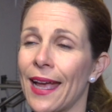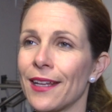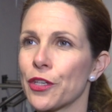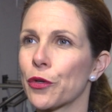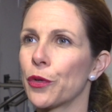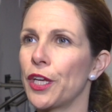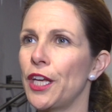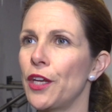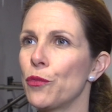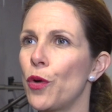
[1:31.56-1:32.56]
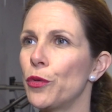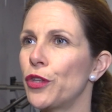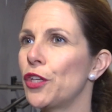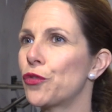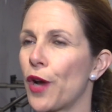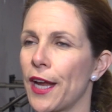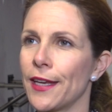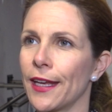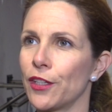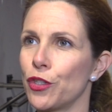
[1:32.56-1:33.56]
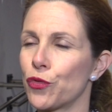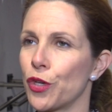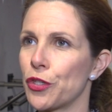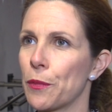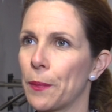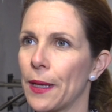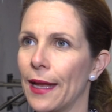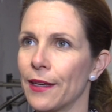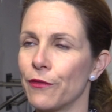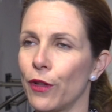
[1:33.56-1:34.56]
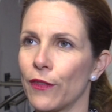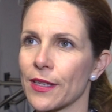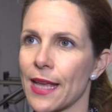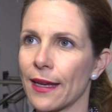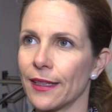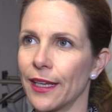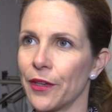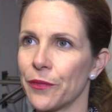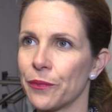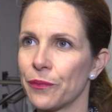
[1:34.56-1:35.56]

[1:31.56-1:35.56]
category, what would the training and nutrition plan involve exactly?